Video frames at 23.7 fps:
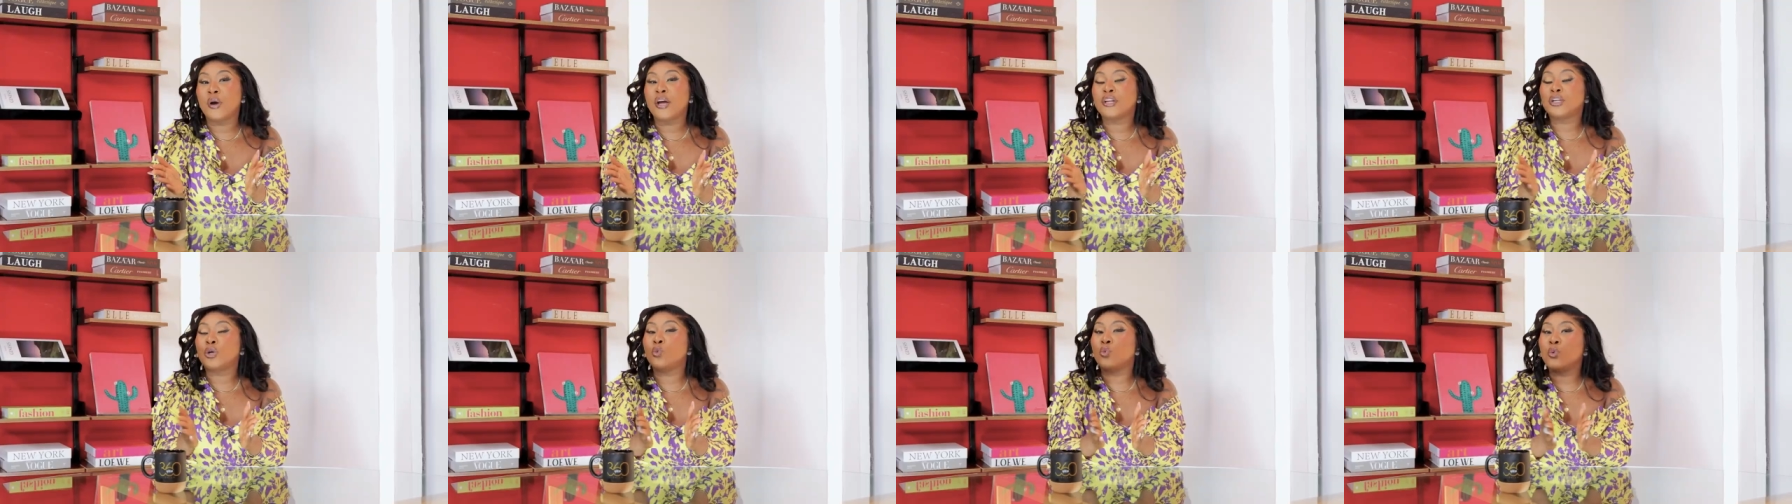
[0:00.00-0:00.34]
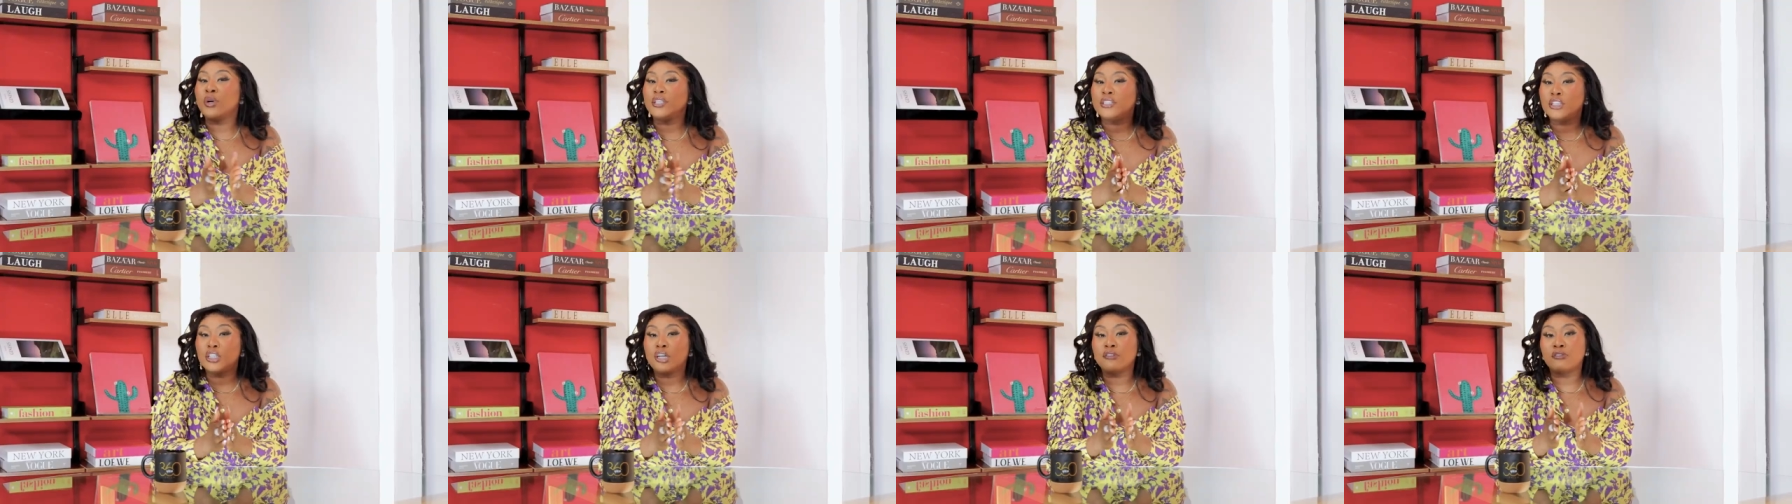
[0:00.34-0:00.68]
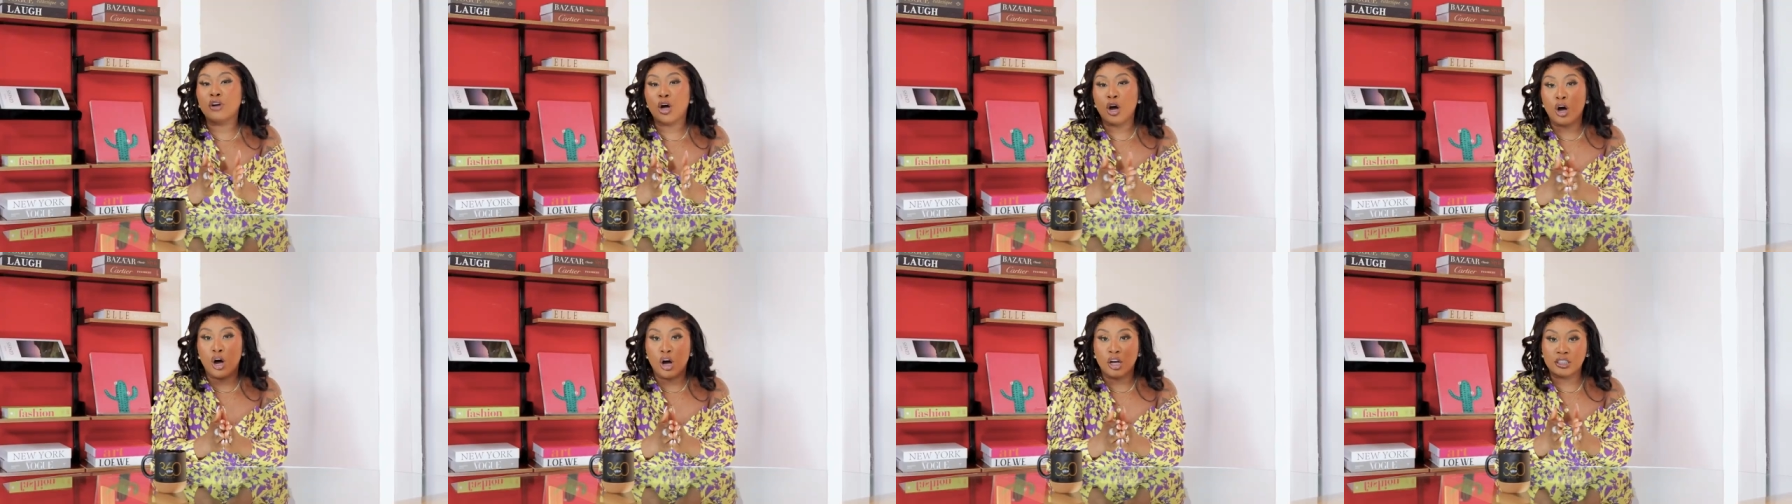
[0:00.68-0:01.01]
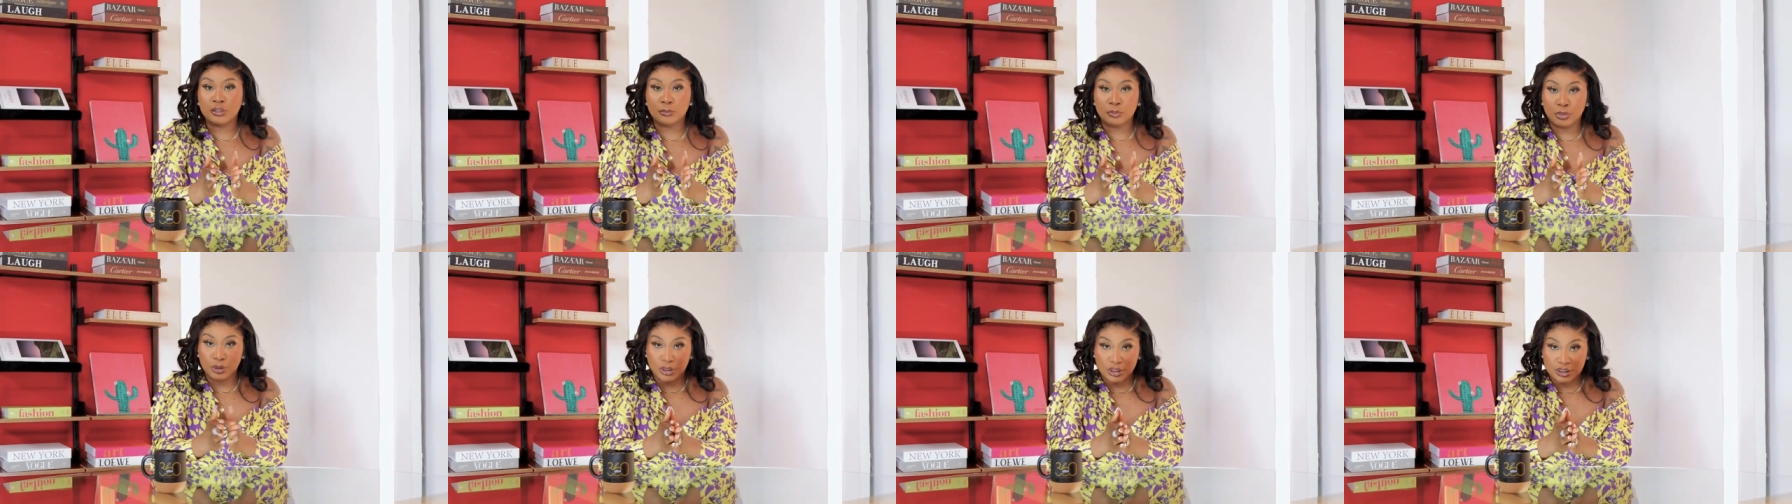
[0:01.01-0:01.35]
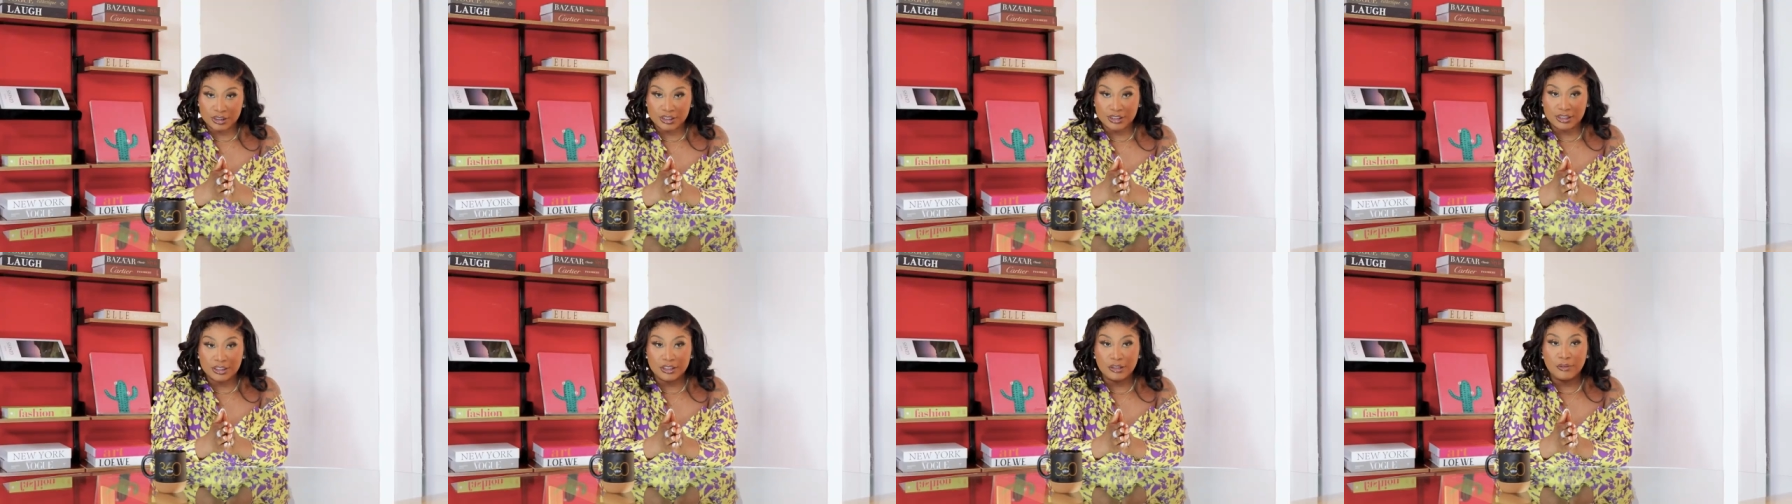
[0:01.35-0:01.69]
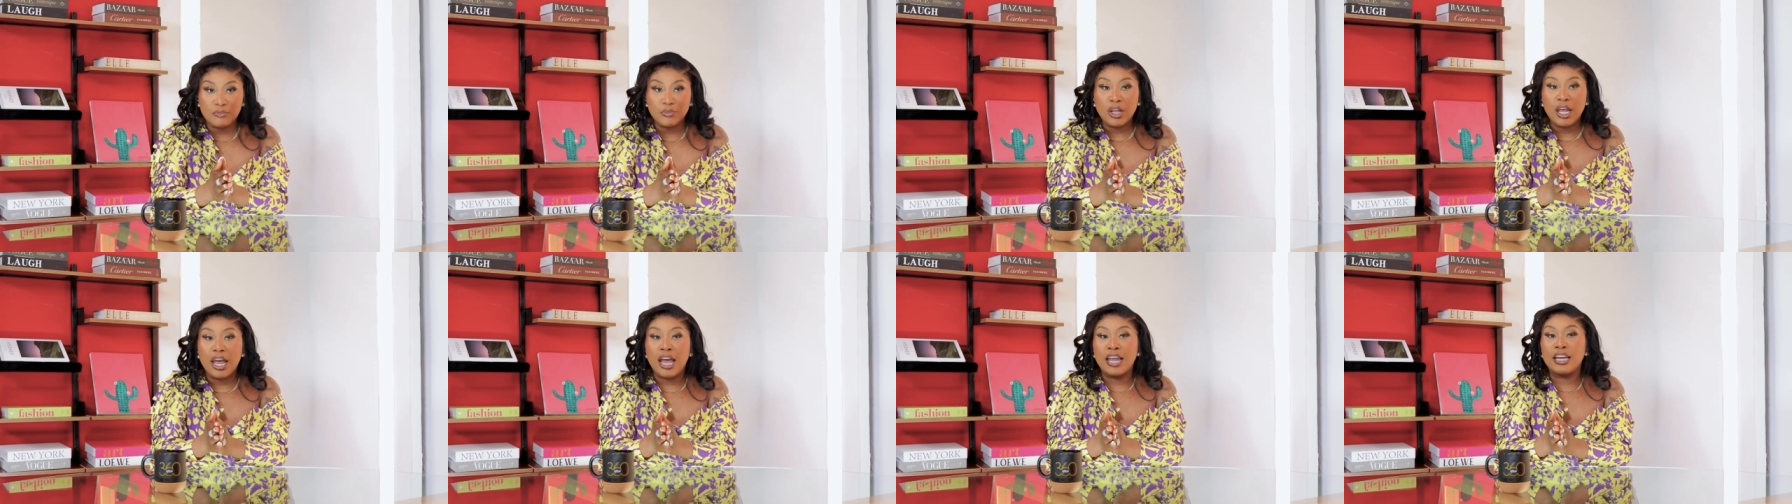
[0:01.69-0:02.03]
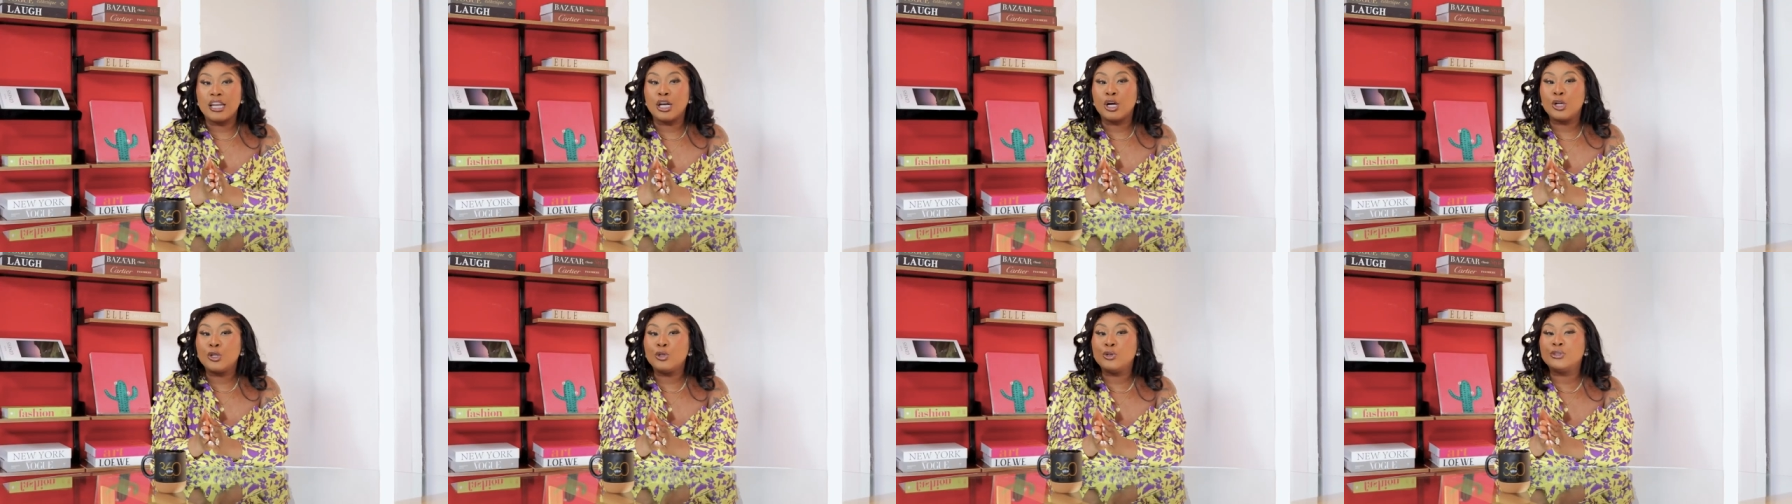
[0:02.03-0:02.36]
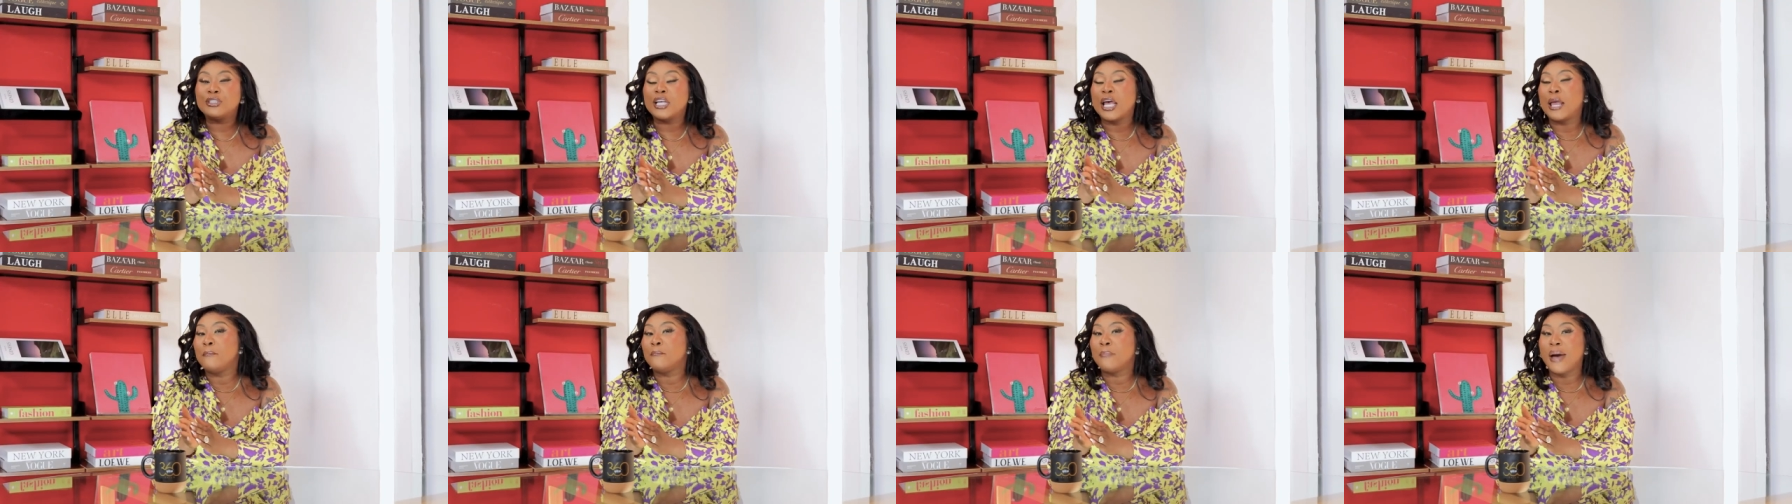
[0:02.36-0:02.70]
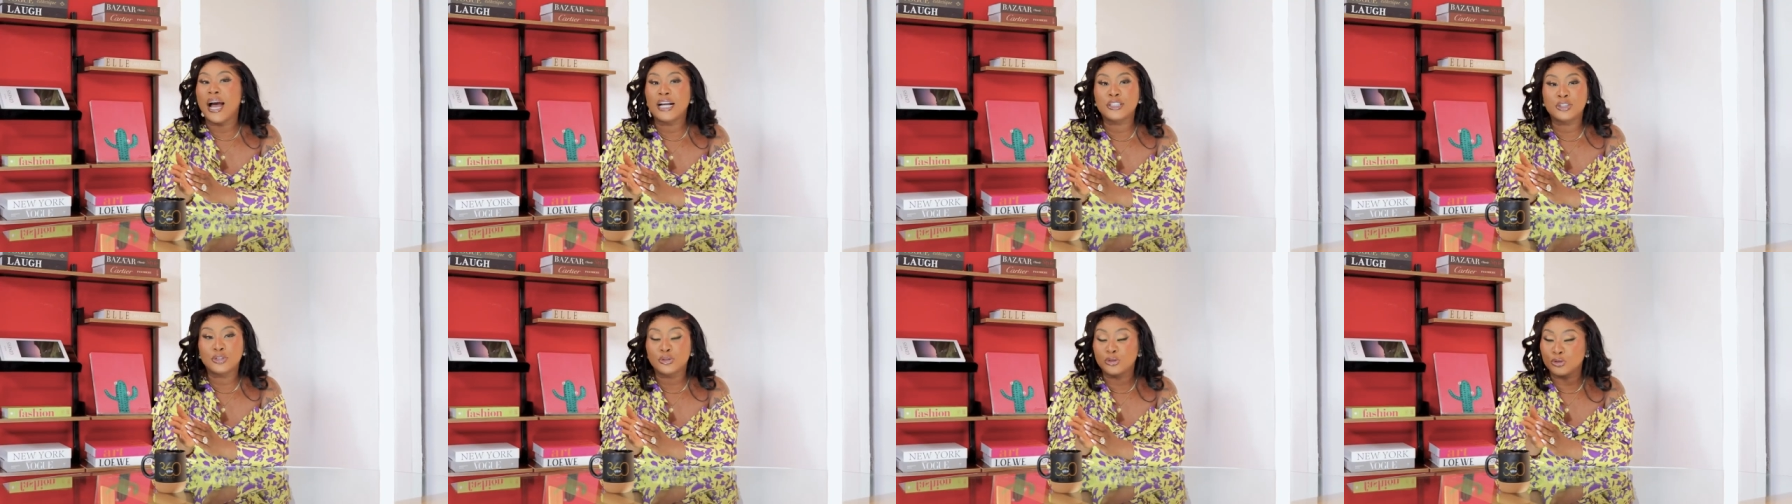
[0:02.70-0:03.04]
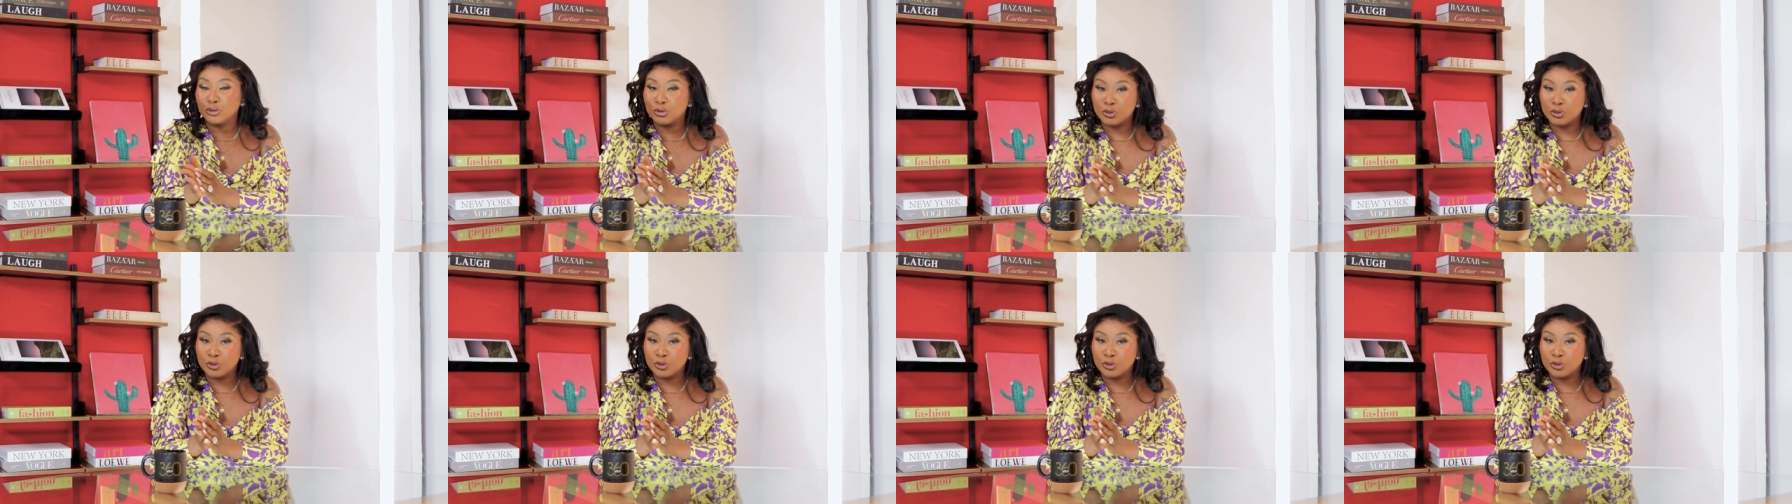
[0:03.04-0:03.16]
and the Wizard of Oz books, and includes a magical